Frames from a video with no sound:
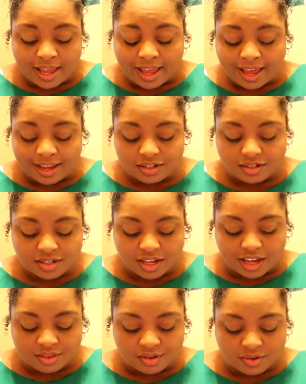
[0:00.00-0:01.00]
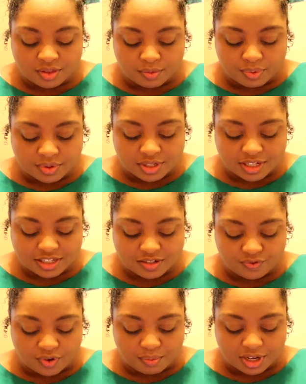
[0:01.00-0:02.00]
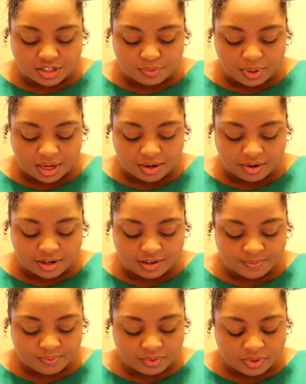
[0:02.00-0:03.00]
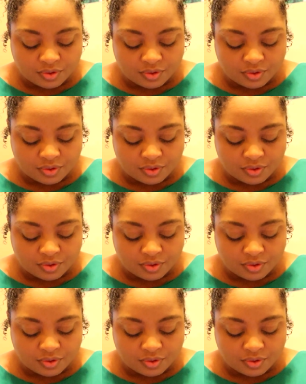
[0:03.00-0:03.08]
Added together, the percents from each parent